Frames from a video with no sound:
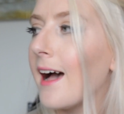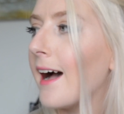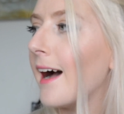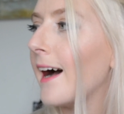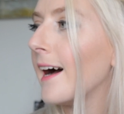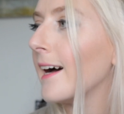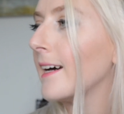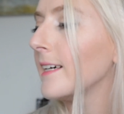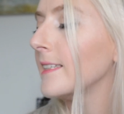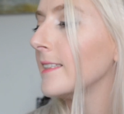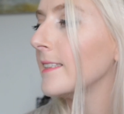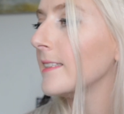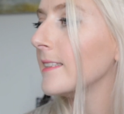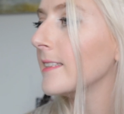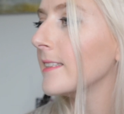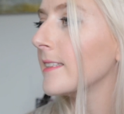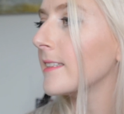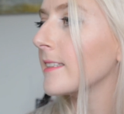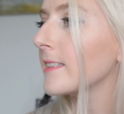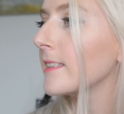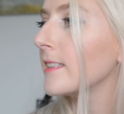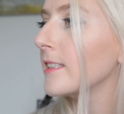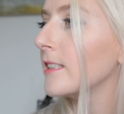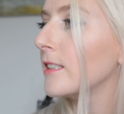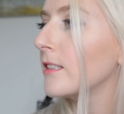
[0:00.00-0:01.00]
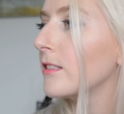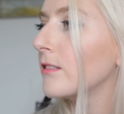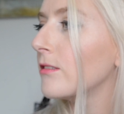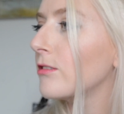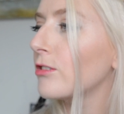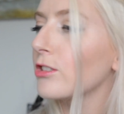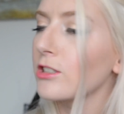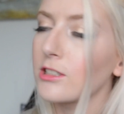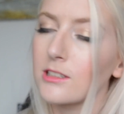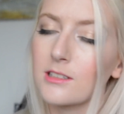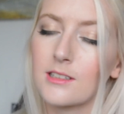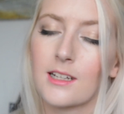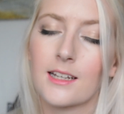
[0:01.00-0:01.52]
and
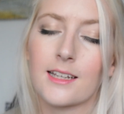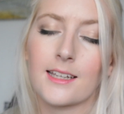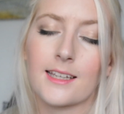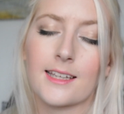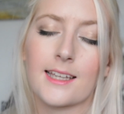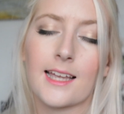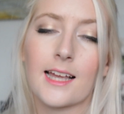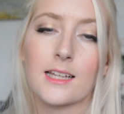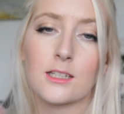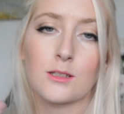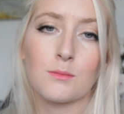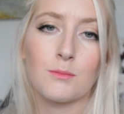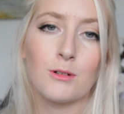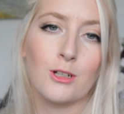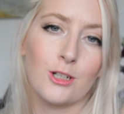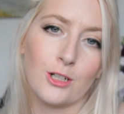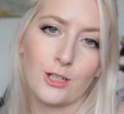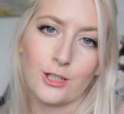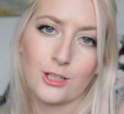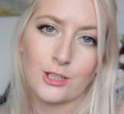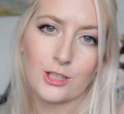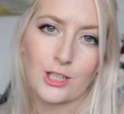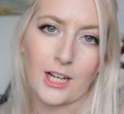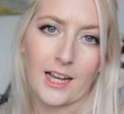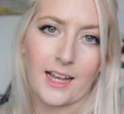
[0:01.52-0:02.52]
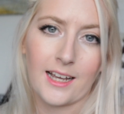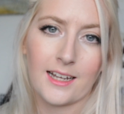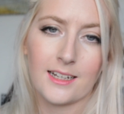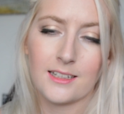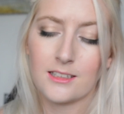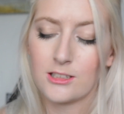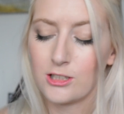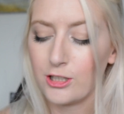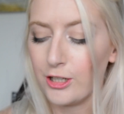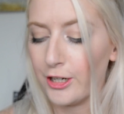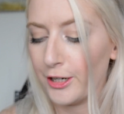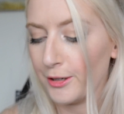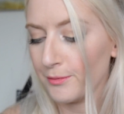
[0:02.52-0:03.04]
just get some lunch
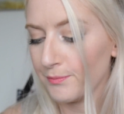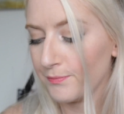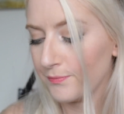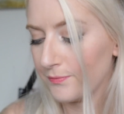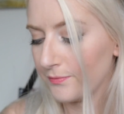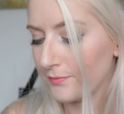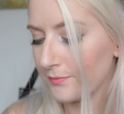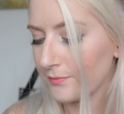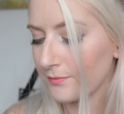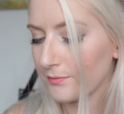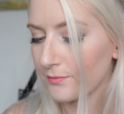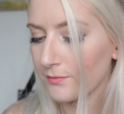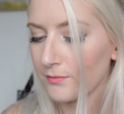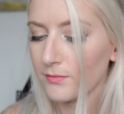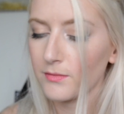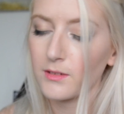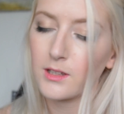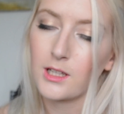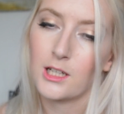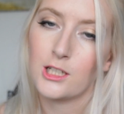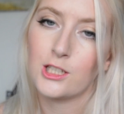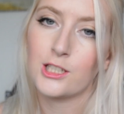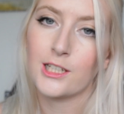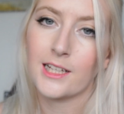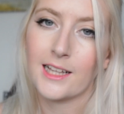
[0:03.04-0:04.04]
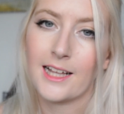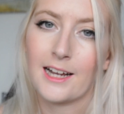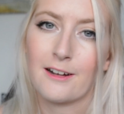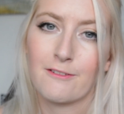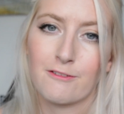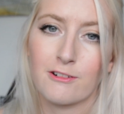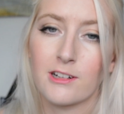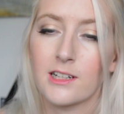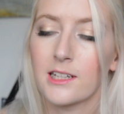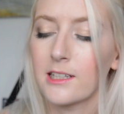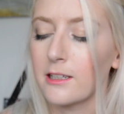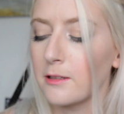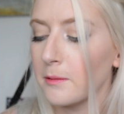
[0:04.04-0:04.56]
and, you know, chill out
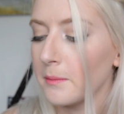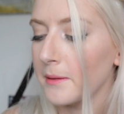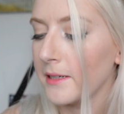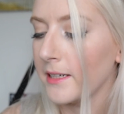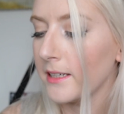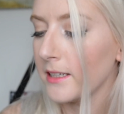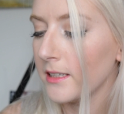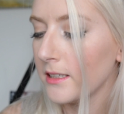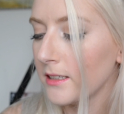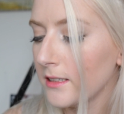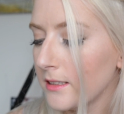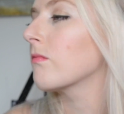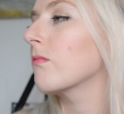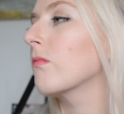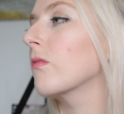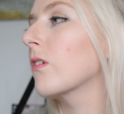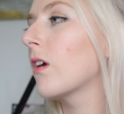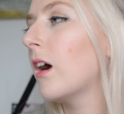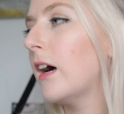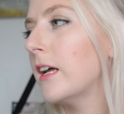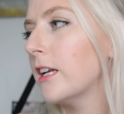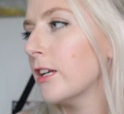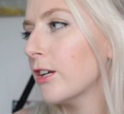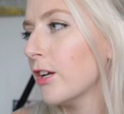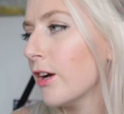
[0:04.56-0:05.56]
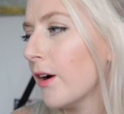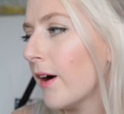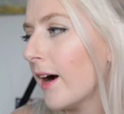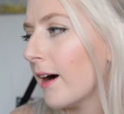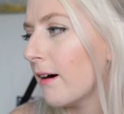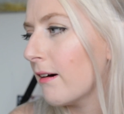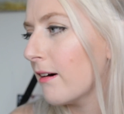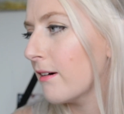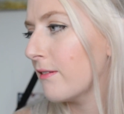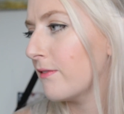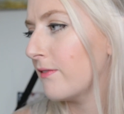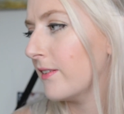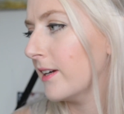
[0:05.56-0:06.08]
for a little bit. I don't know
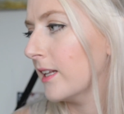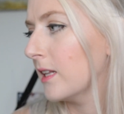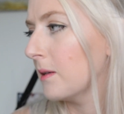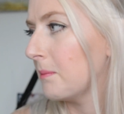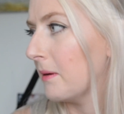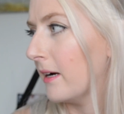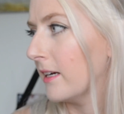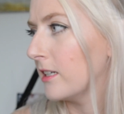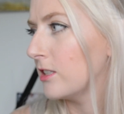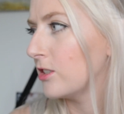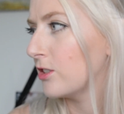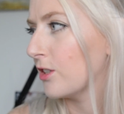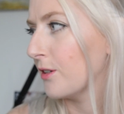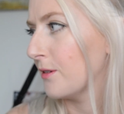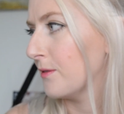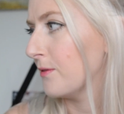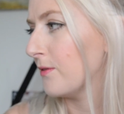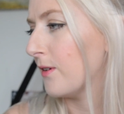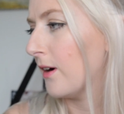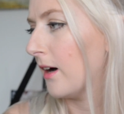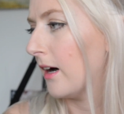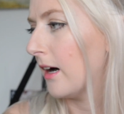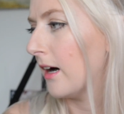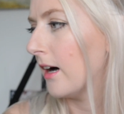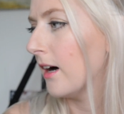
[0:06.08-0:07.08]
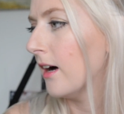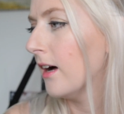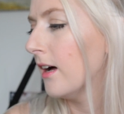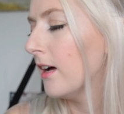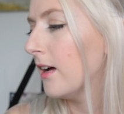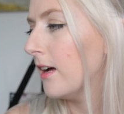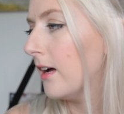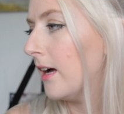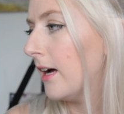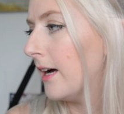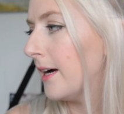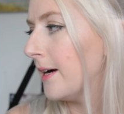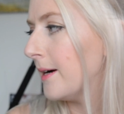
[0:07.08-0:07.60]
how I feel about it so far.
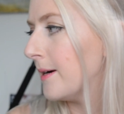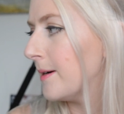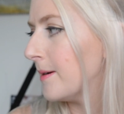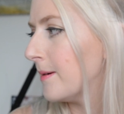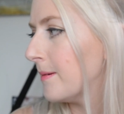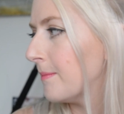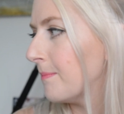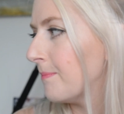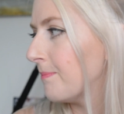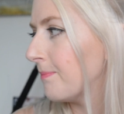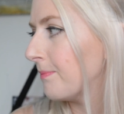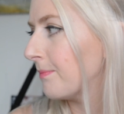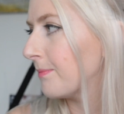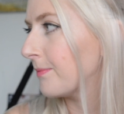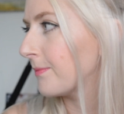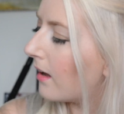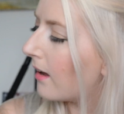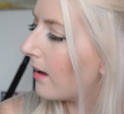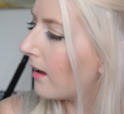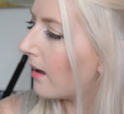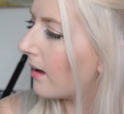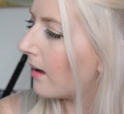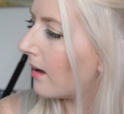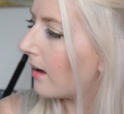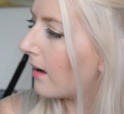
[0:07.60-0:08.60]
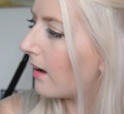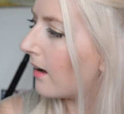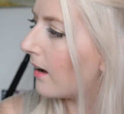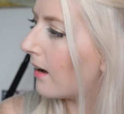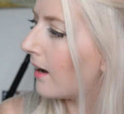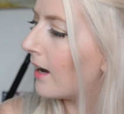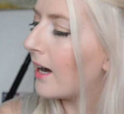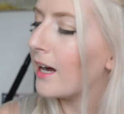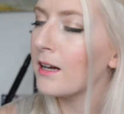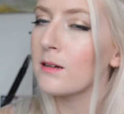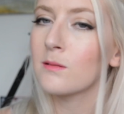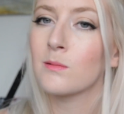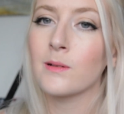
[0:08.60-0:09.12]

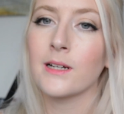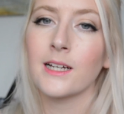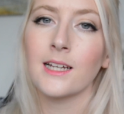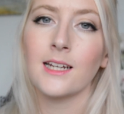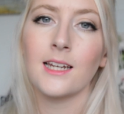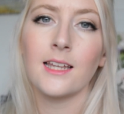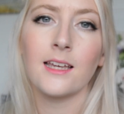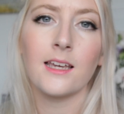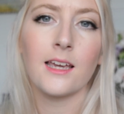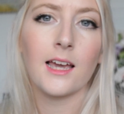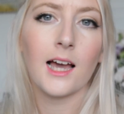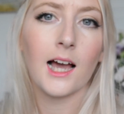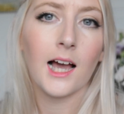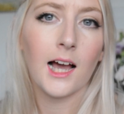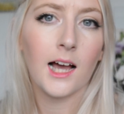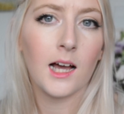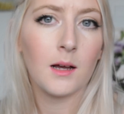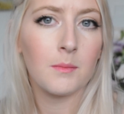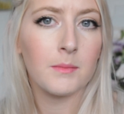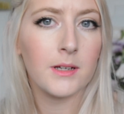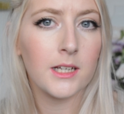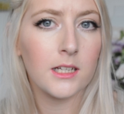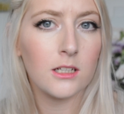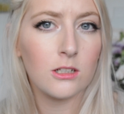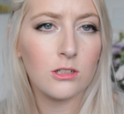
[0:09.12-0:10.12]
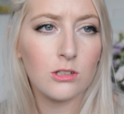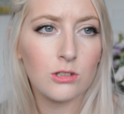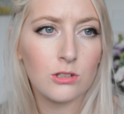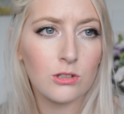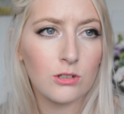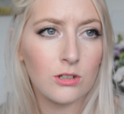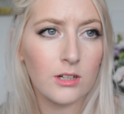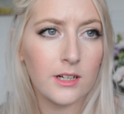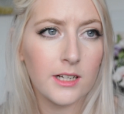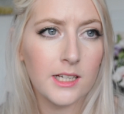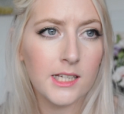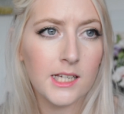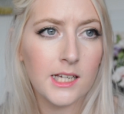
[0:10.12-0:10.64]
I really am
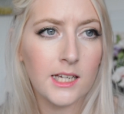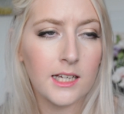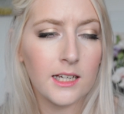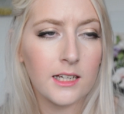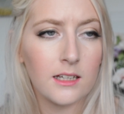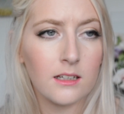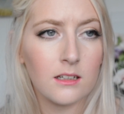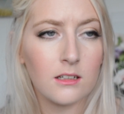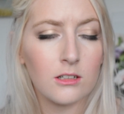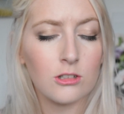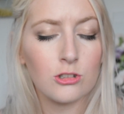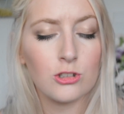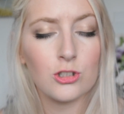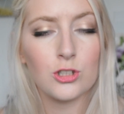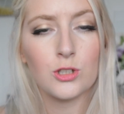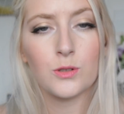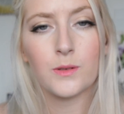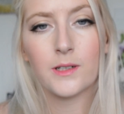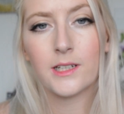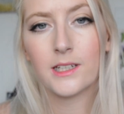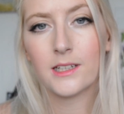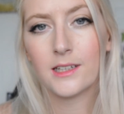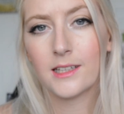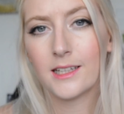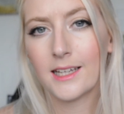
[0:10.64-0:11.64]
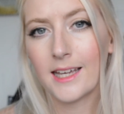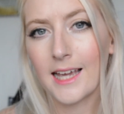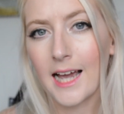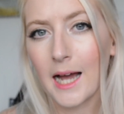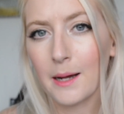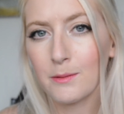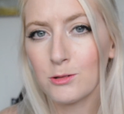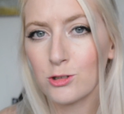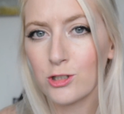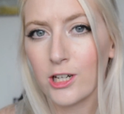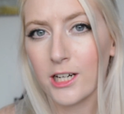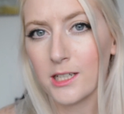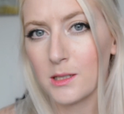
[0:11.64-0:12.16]
enjoying doing the
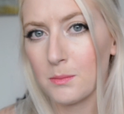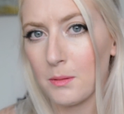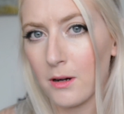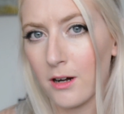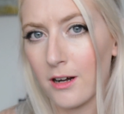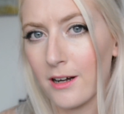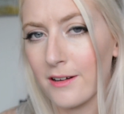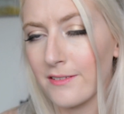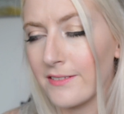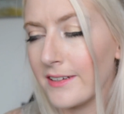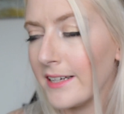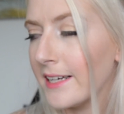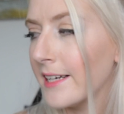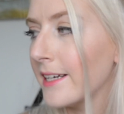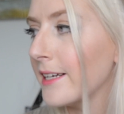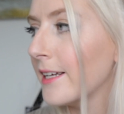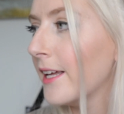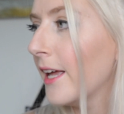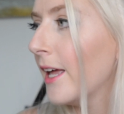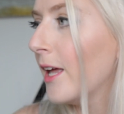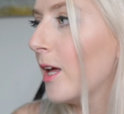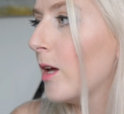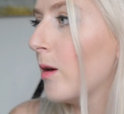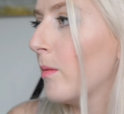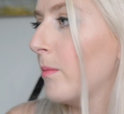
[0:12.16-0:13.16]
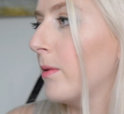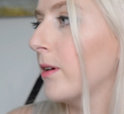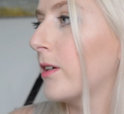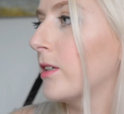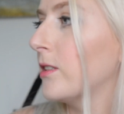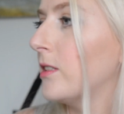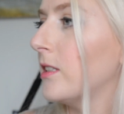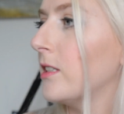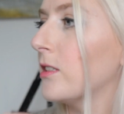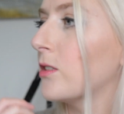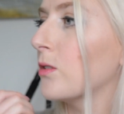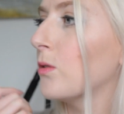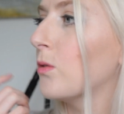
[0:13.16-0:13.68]
abstract part of it
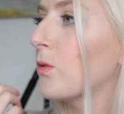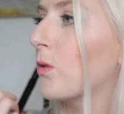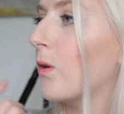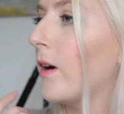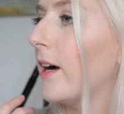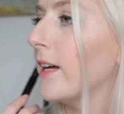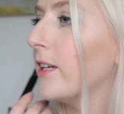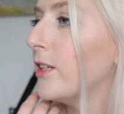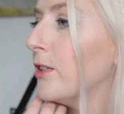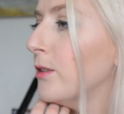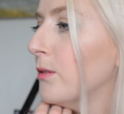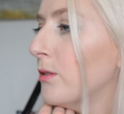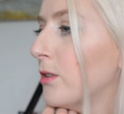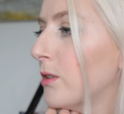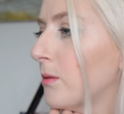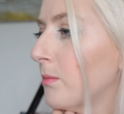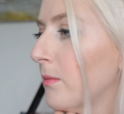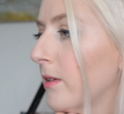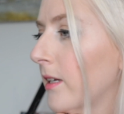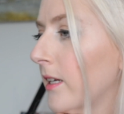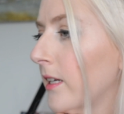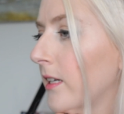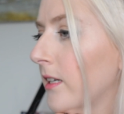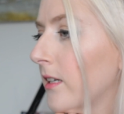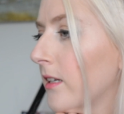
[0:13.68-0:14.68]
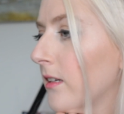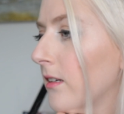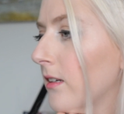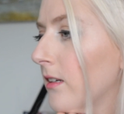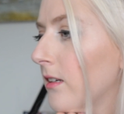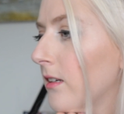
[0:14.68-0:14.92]
because it's all quite new to me,